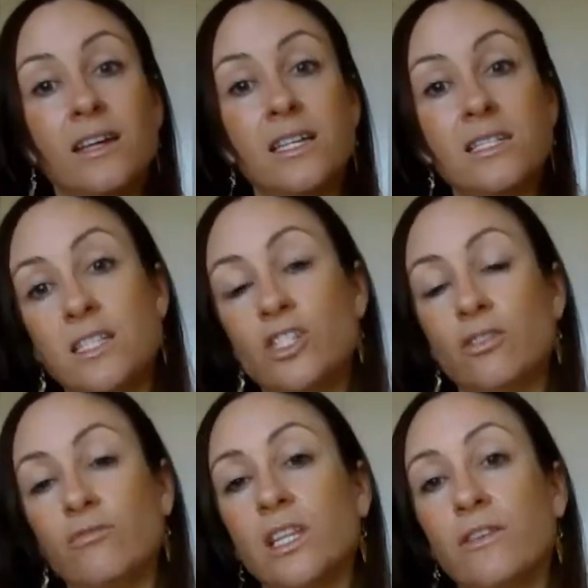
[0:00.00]

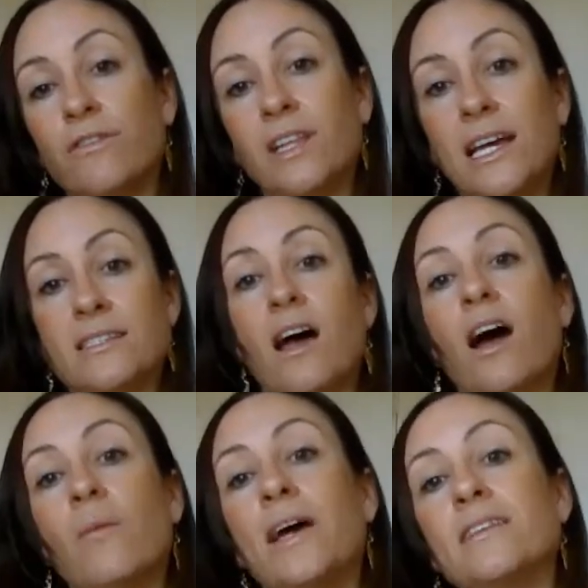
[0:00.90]
condition really flares
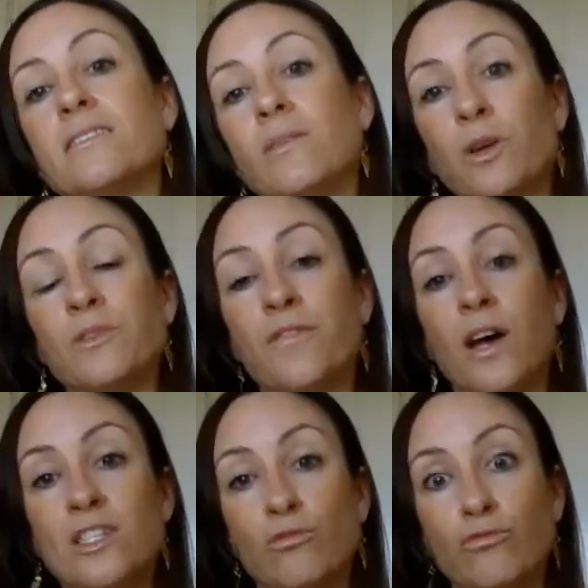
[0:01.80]
up, I sometimes
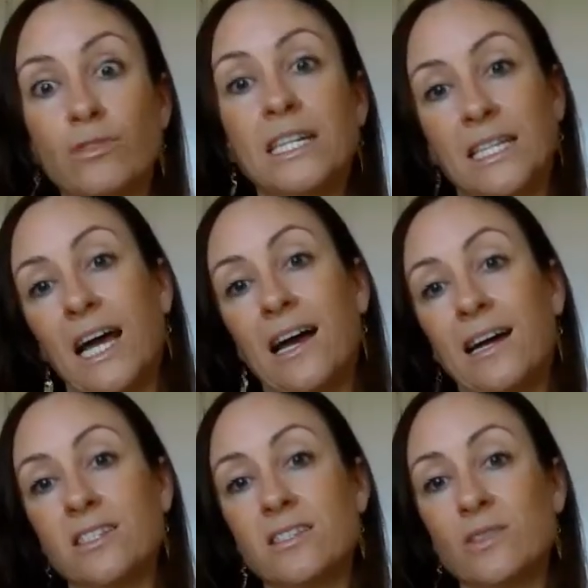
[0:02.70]
find it really
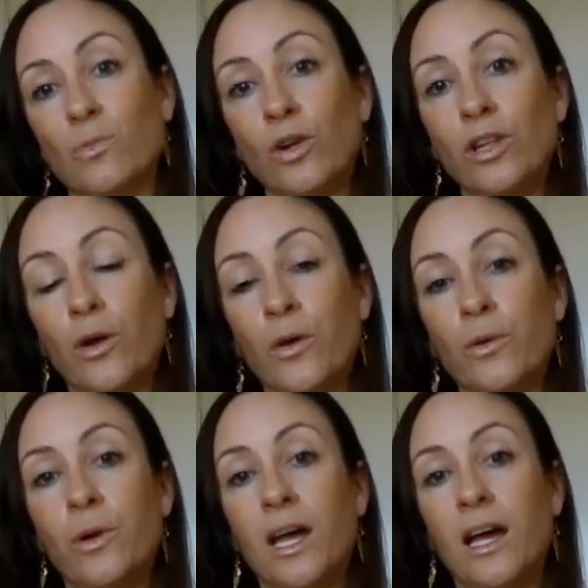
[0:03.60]
hard to
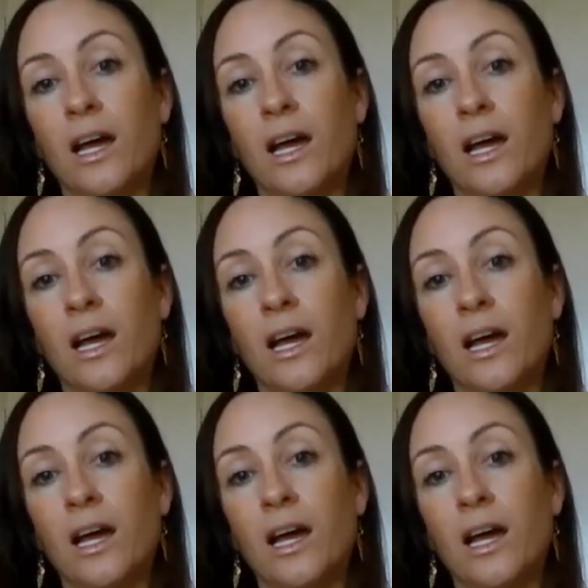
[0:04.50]
swallow.